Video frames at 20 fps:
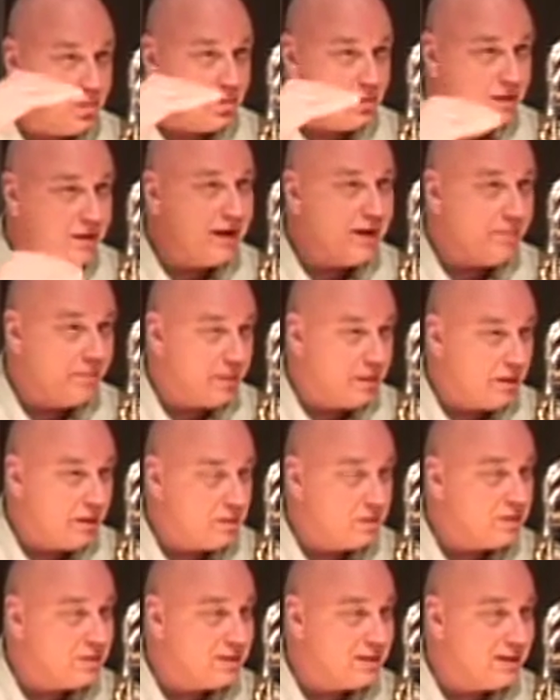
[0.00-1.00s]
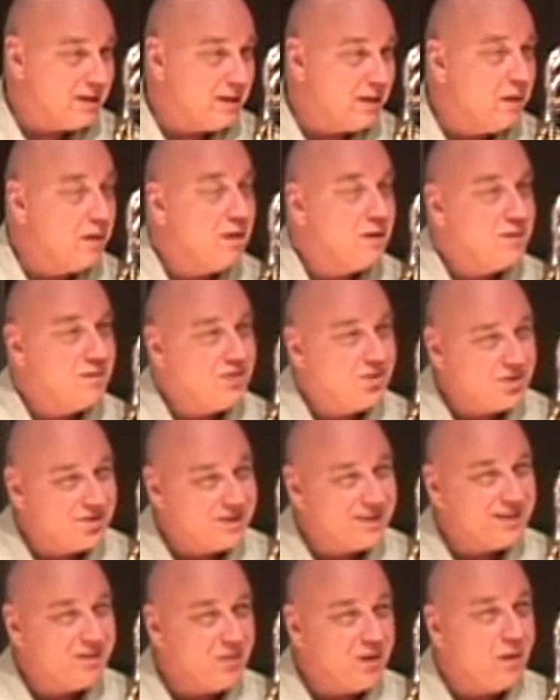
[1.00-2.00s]
tape it and see
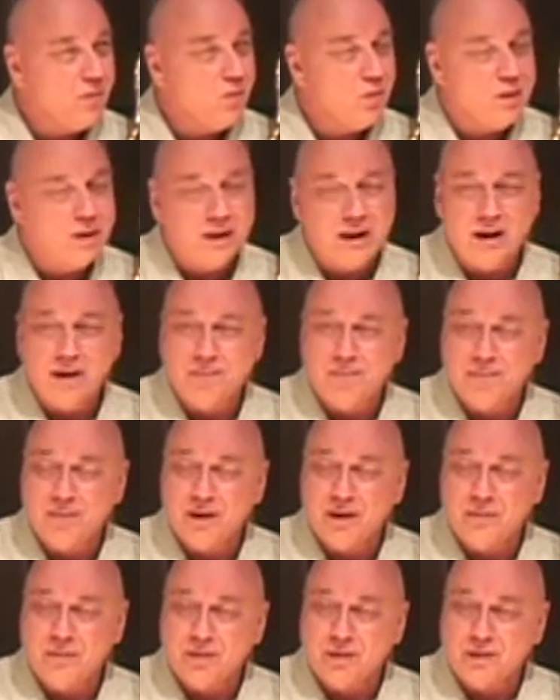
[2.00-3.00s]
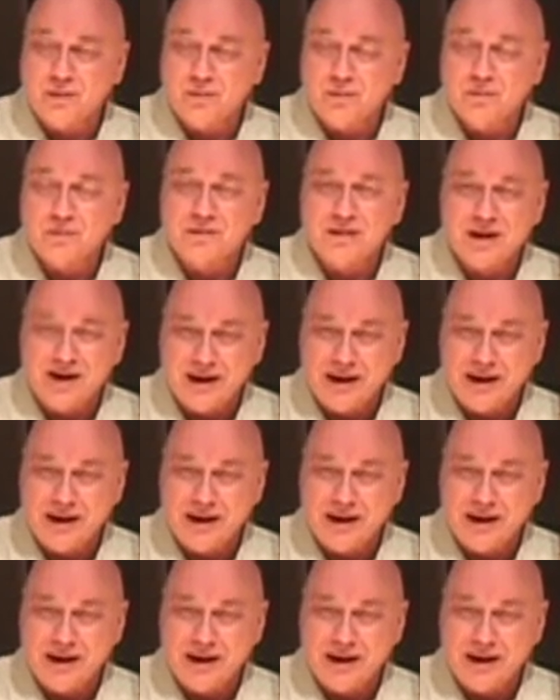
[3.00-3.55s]
how big of a difference.